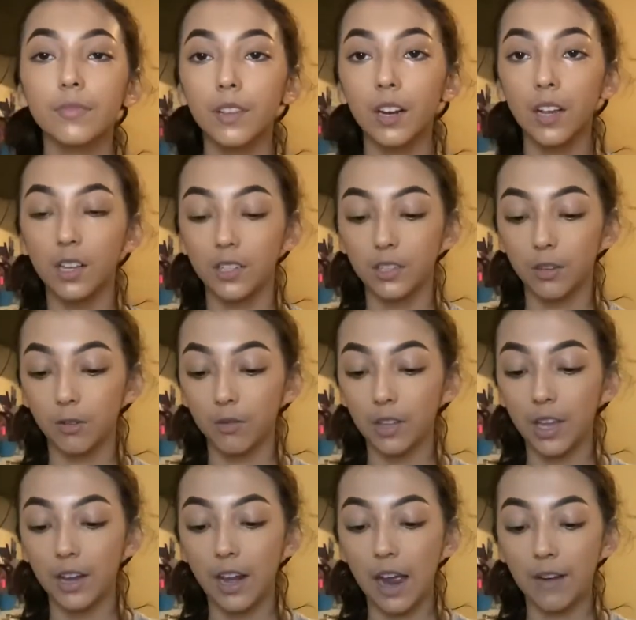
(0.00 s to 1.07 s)
And so
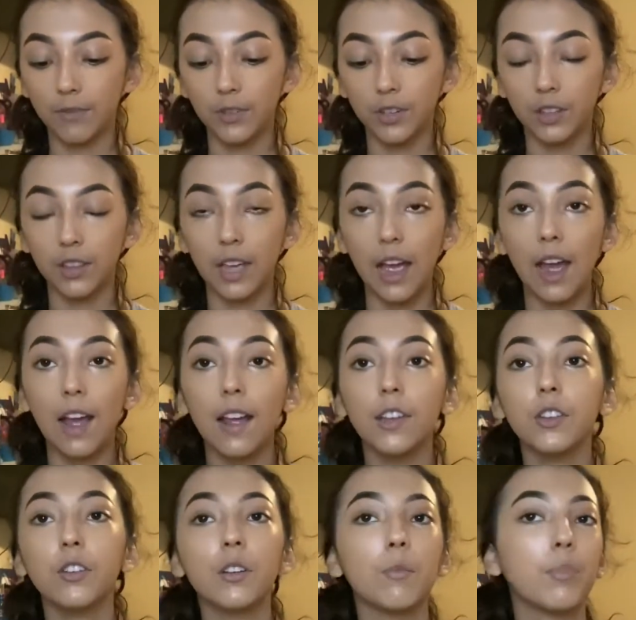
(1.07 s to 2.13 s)
then after that,
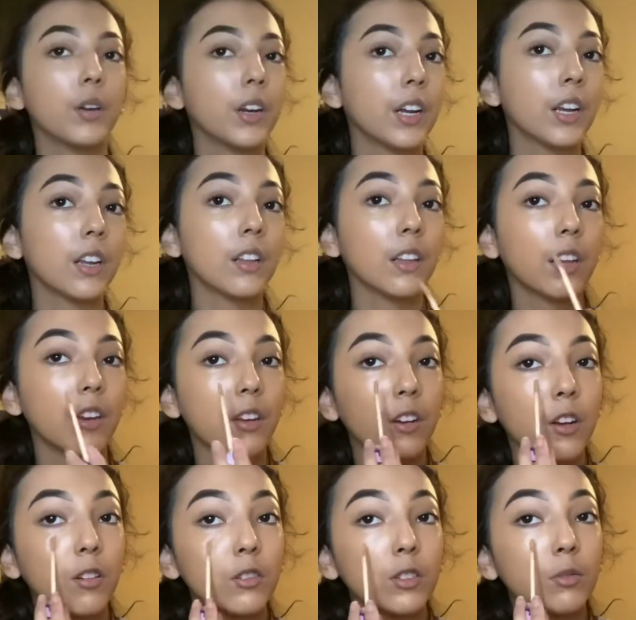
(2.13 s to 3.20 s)
you can put it like, you
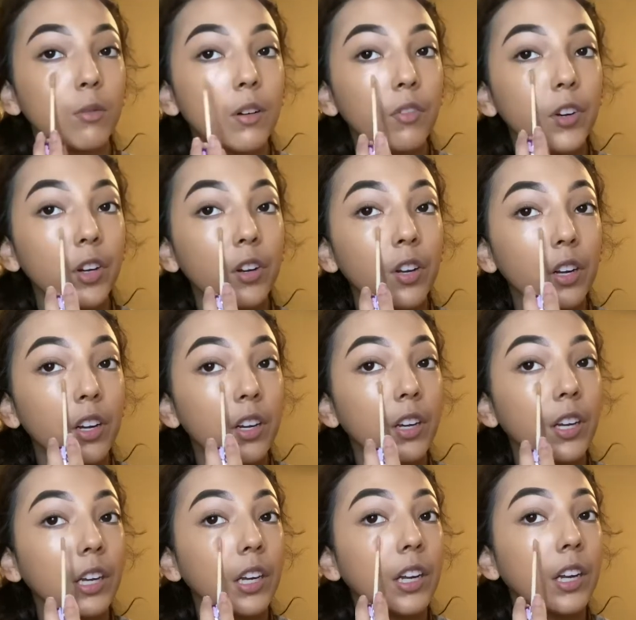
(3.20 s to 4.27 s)
know, just wherever you're gonna
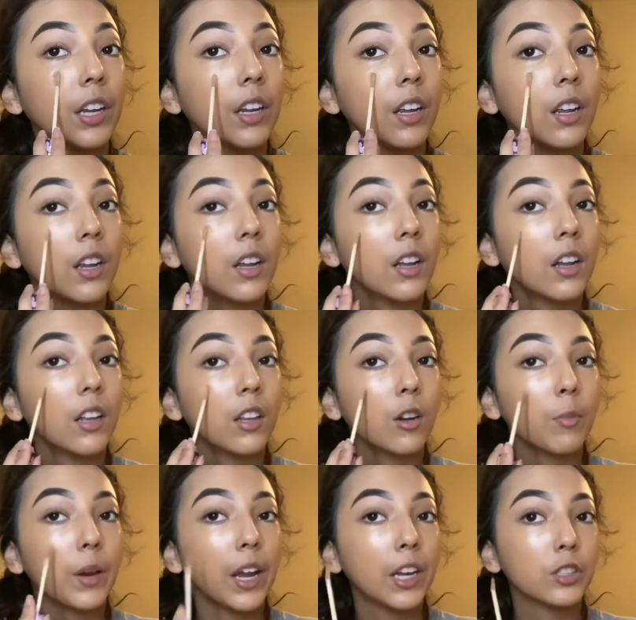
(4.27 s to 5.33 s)
need it a
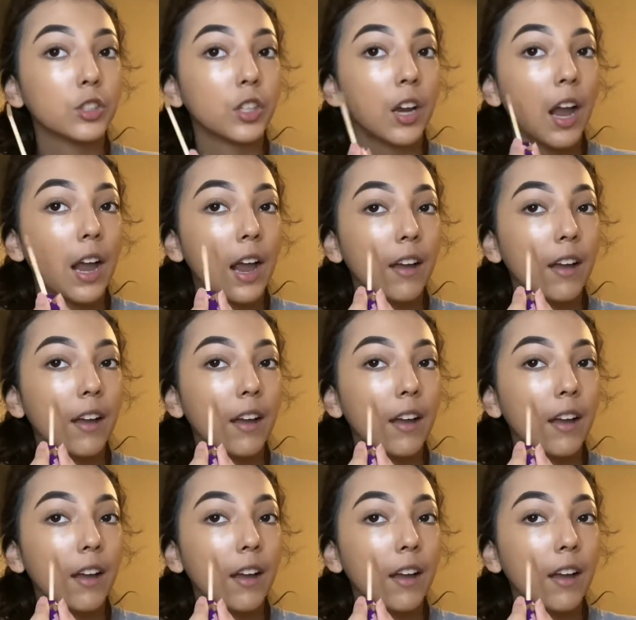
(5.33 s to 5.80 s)
little bit extra.